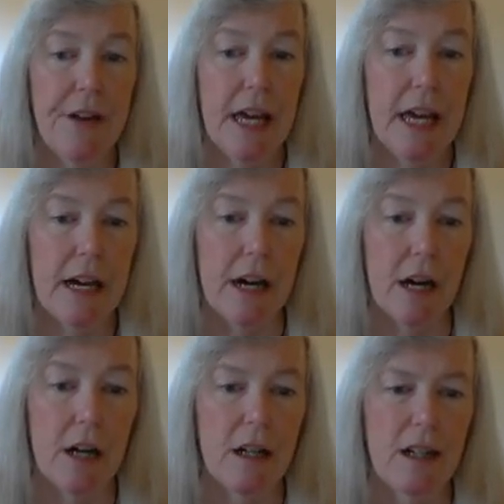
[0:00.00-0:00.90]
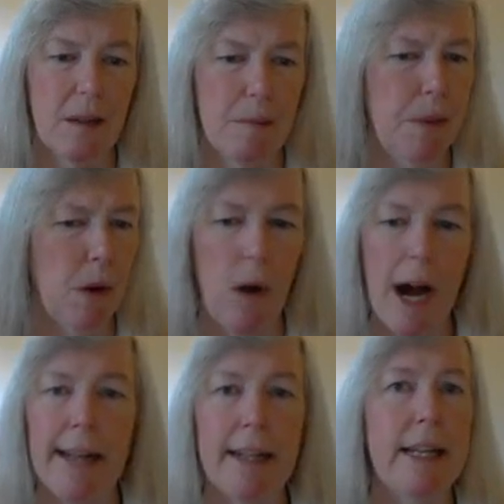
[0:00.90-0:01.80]
here, but
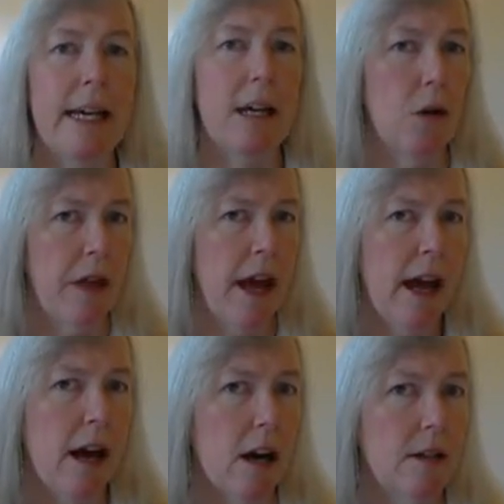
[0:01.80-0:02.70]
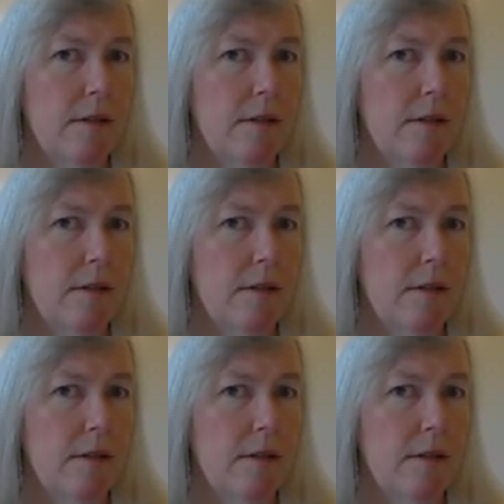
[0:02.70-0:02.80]
why did he go there?